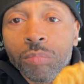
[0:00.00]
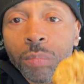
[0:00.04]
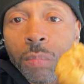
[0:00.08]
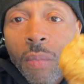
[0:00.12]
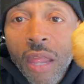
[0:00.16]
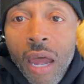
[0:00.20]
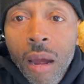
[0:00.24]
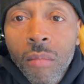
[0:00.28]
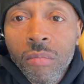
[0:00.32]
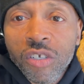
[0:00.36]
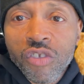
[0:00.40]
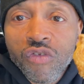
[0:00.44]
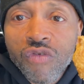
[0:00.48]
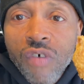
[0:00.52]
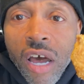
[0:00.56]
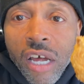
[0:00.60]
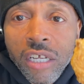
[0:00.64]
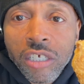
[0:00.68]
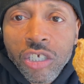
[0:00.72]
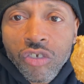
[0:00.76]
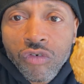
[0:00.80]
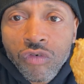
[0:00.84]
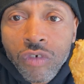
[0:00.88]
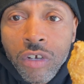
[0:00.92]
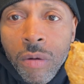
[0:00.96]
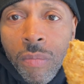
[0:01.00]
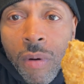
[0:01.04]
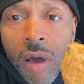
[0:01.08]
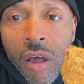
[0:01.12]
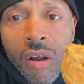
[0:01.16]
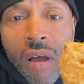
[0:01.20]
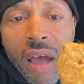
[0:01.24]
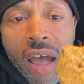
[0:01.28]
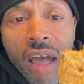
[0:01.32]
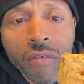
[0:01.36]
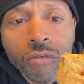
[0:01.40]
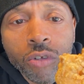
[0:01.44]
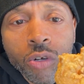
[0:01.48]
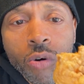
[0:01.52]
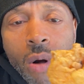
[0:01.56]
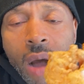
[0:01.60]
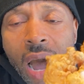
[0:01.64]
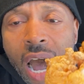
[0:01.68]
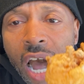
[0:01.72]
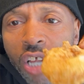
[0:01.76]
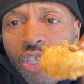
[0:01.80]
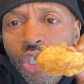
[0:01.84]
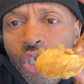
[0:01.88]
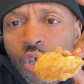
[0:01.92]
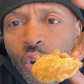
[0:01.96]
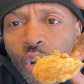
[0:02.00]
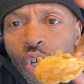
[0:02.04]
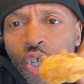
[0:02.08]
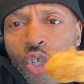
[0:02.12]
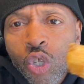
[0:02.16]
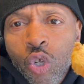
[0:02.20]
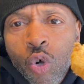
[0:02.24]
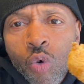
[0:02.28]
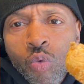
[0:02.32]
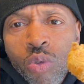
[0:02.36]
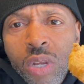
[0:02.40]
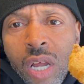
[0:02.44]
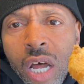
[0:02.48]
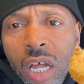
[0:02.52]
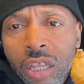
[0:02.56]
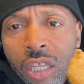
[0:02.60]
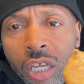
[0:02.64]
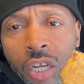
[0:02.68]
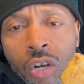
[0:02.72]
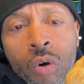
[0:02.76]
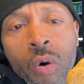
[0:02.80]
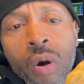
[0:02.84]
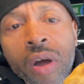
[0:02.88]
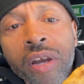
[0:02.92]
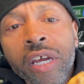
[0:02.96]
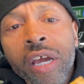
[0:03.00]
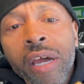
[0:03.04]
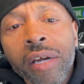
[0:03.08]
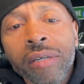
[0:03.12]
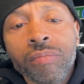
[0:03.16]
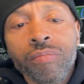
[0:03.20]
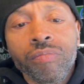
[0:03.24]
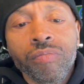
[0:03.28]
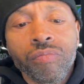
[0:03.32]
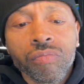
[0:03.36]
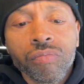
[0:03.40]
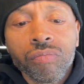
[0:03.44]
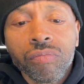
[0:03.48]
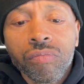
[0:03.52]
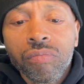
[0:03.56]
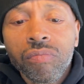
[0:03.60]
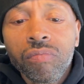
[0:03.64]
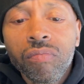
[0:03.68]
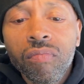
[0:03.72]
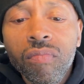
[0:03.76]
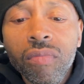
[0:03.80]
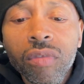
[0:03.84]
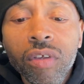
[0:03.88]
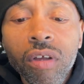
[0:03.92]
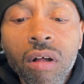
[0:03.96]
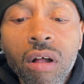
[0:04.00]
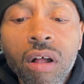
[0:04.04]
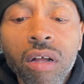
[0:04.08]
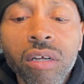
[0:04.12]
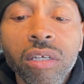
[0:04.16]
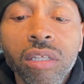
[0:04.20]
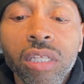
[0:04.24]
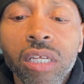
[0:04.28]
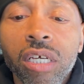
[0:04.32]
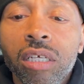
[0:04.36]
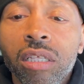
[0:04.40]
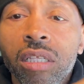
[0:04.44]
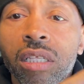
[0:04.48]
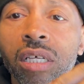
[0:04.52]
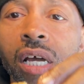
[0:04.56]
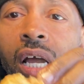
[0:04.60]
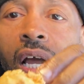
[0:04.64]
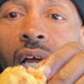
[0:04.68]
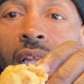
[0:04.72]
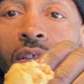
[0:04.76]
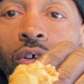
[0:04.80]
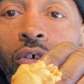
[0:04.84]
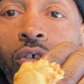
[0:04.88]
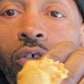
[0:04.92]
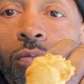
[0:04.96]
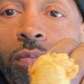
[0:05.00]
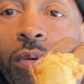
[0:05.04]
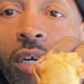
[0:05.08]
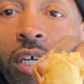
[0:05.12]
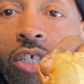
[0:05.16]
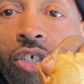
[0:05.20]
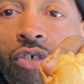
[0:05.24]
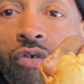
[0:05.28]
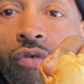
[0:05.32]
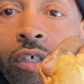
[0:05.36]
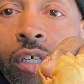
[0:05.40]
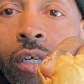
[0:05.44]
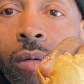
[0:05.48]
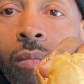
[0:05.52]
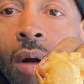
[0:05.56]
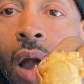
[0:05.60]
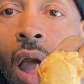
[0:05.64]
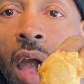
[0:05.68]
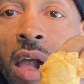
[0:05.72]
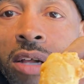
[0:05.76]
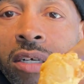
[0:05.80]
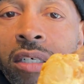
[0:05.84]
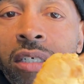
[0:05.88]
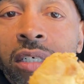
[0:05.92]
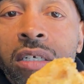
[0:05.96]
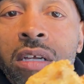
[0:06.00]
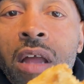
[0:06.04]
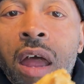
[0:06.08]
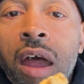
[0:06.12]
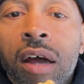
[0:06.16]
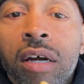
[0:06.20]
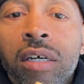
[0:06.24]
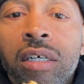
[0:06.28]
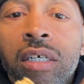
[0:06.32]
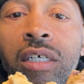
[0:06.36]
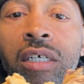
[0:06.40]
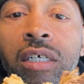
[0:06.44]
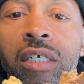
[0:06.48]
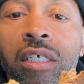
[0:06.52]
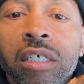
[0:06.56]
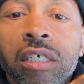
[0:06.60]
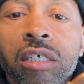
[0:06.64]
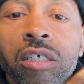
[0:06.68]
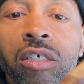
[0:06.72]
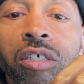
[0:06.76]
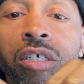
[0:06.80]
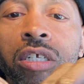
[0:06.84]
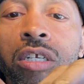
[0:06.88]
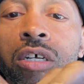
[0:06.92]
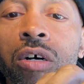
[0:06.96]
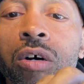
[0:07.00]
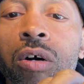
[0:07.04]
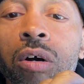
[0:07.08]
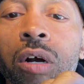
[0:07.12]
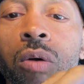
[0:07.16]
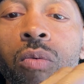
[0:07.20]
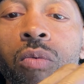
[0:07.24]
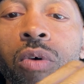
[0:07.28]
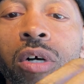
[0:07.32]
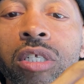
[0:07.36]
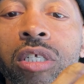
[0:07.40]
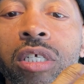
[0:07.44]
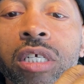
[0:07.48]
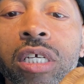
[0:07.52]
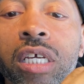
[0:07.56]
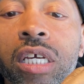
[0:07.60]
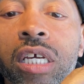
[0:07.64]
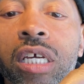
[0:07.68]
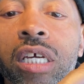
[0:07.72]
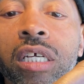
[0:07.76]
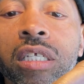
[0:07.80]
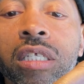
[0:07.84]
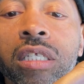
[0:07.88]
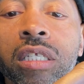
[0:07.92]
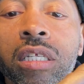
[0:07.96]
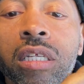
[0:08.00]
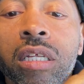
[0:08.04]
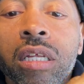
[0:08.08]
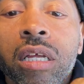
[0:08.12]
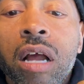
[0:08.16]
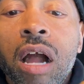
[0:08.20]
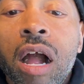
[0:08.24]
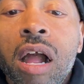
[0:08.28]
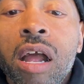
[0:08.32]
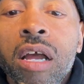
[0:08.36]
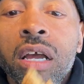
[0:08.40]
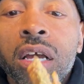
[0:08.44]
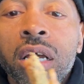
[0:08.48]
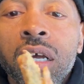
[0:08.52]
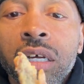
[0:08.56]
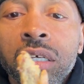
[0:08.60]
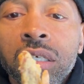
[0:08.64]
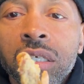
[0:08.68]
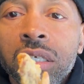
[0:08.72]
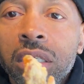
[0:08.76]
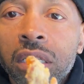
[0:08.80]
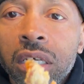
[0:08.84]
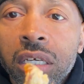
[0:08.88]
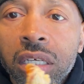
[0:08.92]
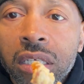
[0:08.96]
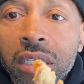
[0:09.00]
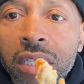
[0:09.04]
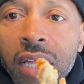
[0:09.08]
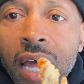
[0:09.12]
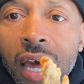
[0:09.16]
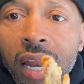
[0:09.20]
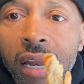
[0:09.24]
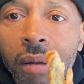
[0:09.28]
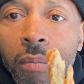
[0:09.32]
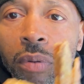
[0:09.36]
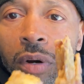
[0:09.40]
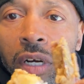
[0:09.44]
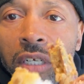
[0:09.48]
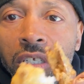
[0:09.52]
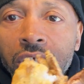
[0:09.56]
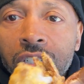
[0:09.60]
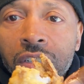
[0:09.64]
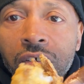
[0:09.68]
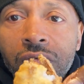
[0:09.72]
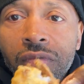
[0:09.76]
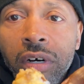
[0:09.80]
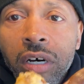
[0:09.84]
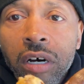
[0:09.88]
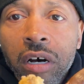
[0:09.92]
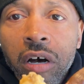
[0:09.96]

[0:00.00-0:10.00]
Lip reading: I'm gonna try the shrimp. I don't have no hot sauce, no nothing on it. Look at those big shrimp. You know, and once again, it's not a bunch of